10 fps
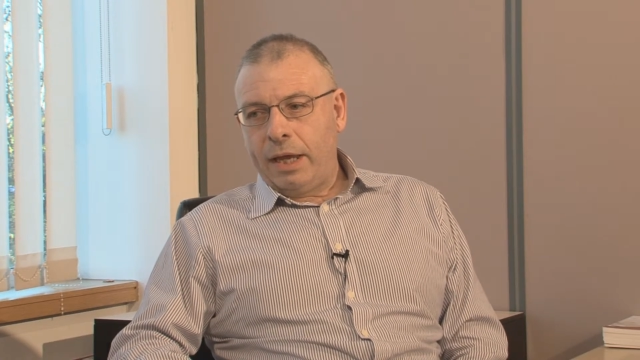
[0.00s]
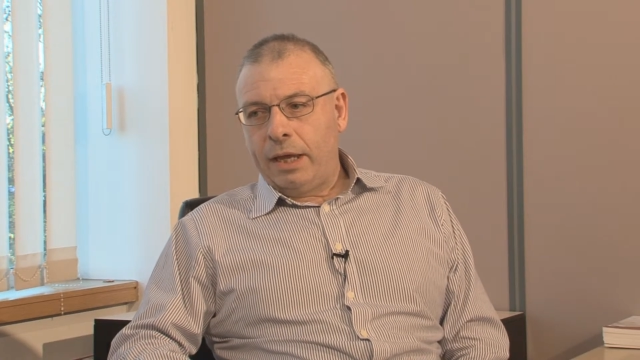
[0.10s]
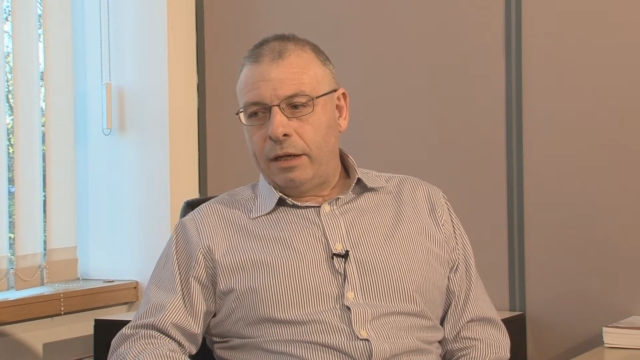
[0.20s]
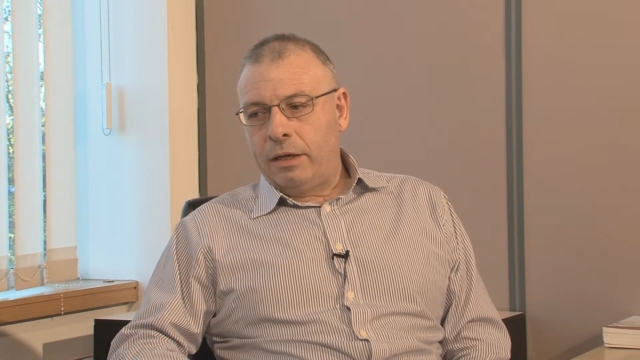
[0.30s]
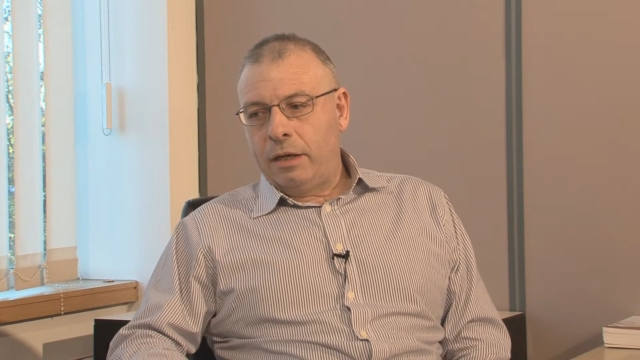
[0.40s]

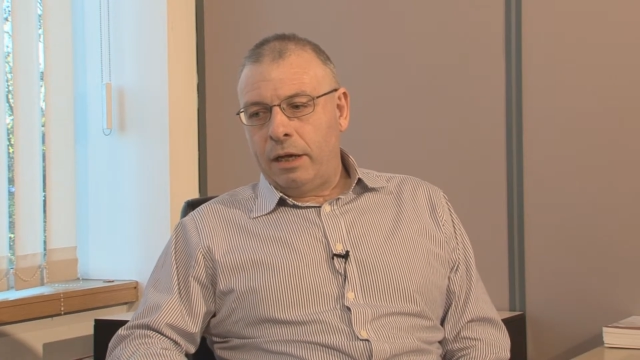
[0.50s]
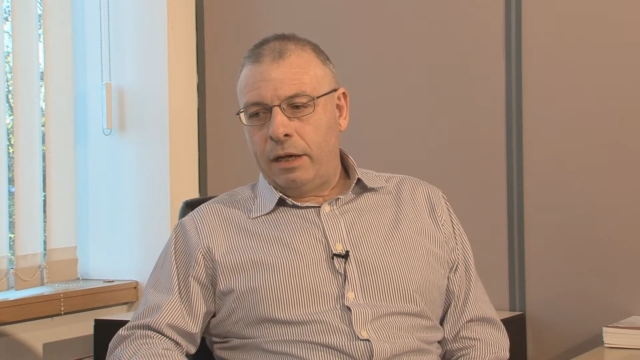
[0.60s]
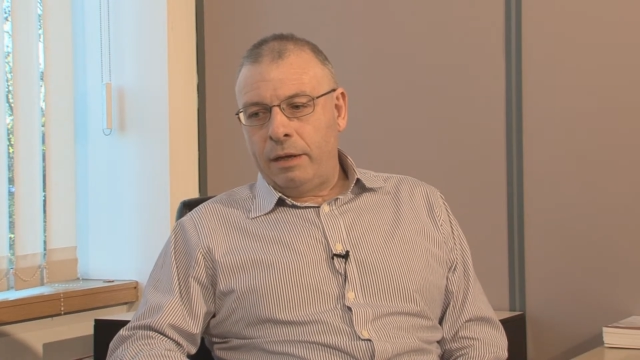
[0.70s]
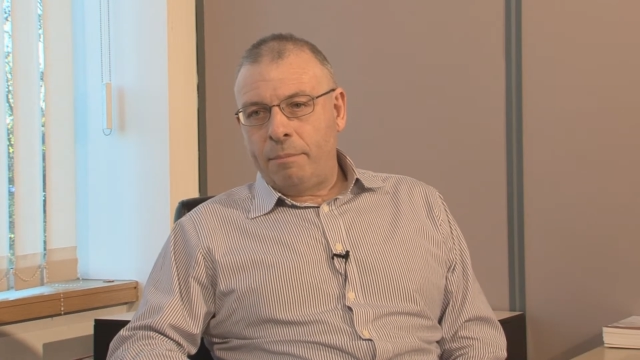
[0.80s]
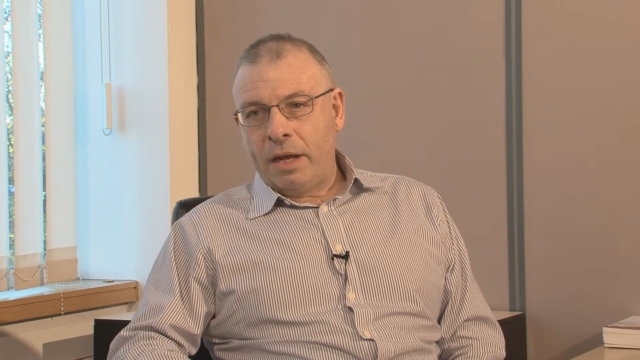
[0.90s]
in
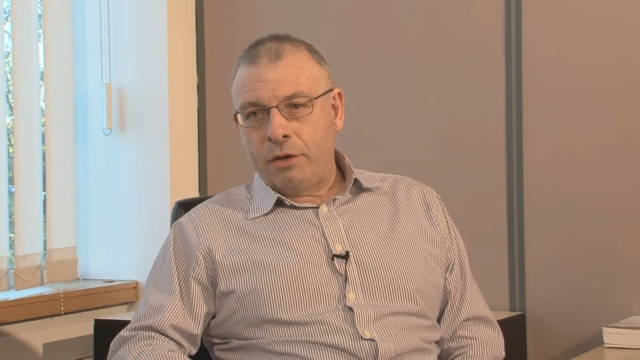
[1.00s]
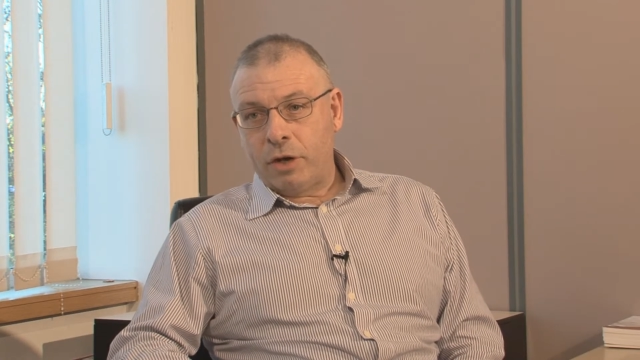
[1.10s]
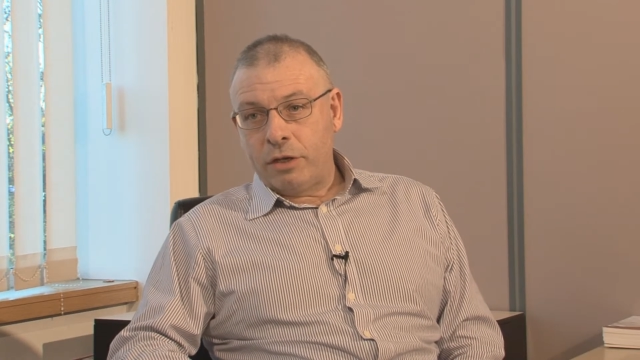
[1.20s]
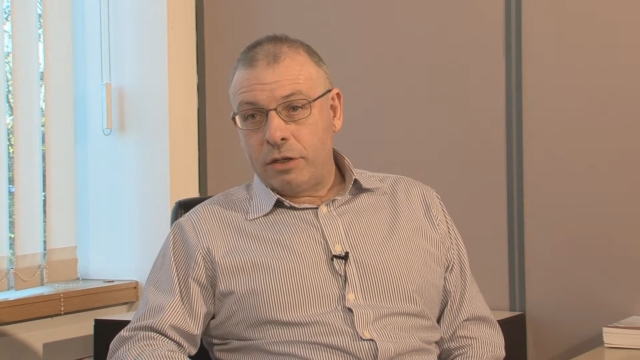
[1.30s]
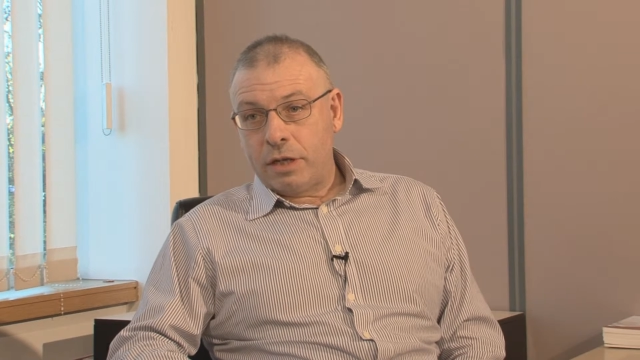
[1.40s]

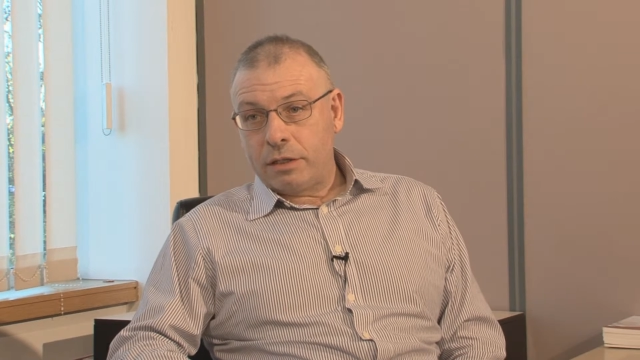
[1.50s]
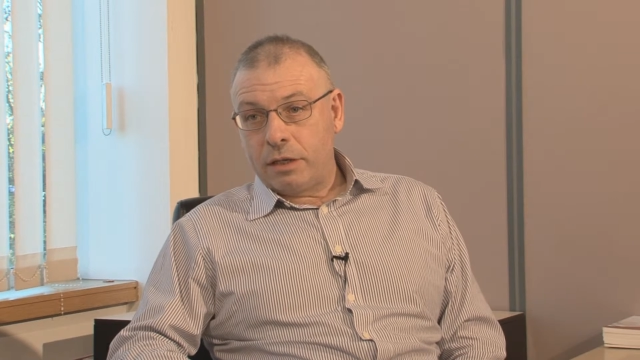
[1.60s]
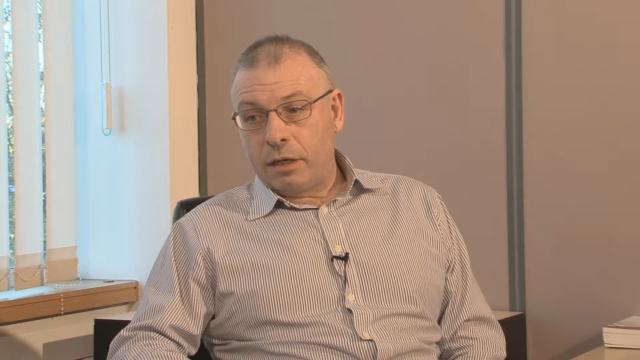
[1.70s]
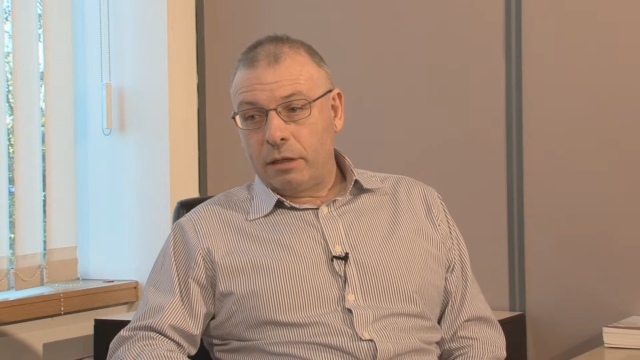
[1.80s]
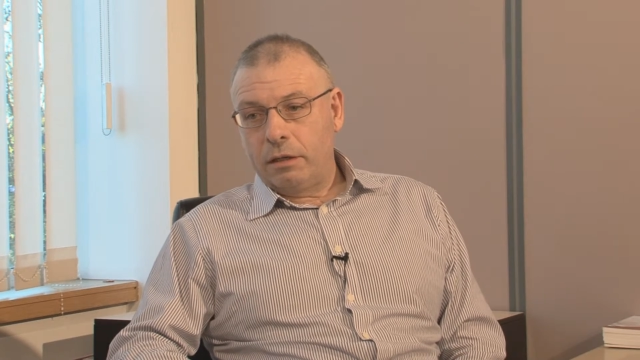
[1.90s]
penetration testing,